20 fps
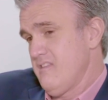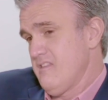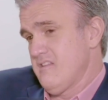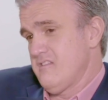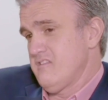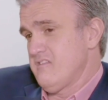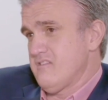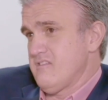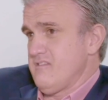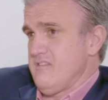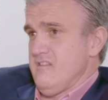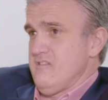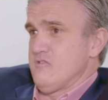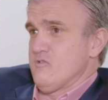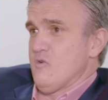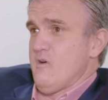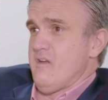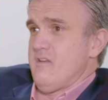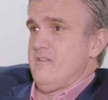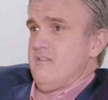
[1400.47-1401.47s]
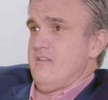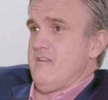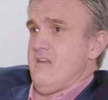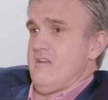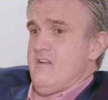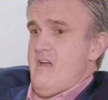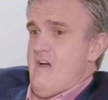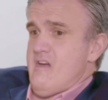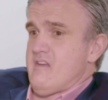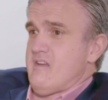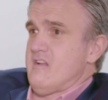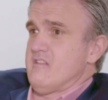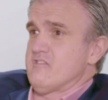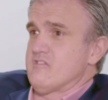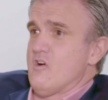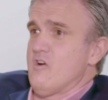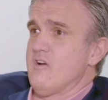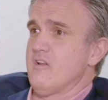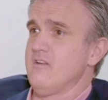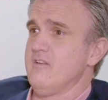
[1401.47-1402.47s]
That just enjoy, how you got
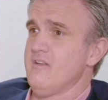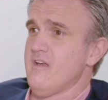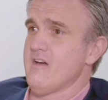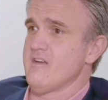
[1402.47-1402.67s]
started,